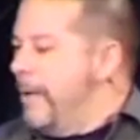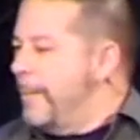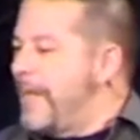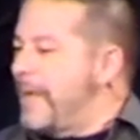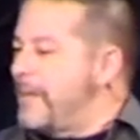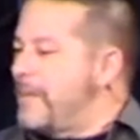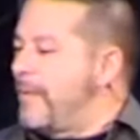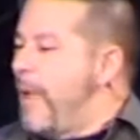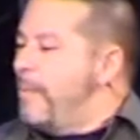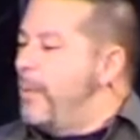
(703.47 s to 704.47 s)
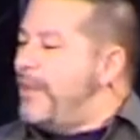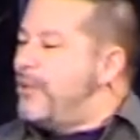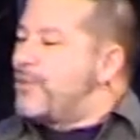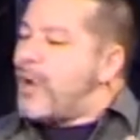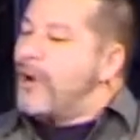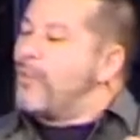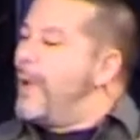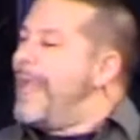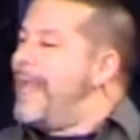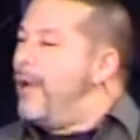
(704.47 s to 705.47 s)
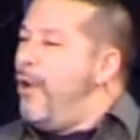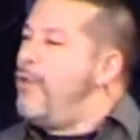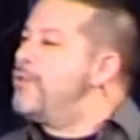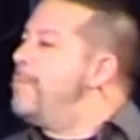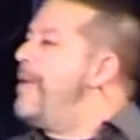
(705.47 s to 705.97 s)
but that kind of stuff. But when you start reading who's